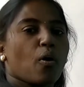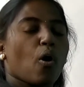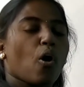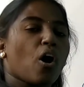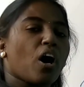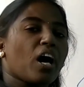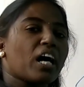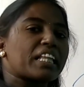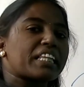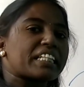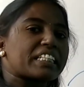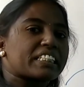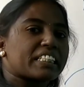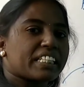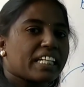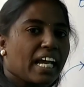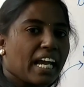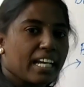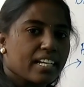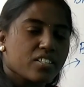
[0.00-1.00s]
all the
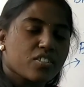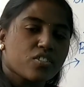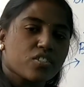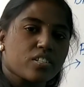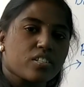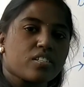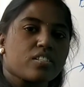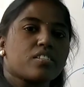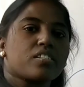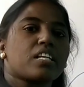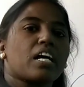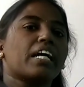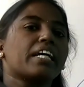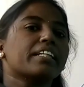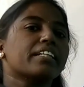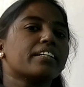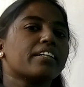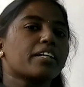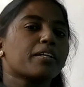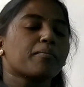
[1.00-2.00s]
reactions.
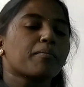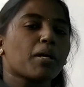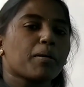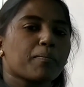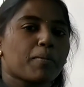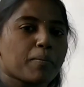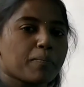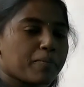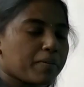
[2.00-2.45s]
Either it may be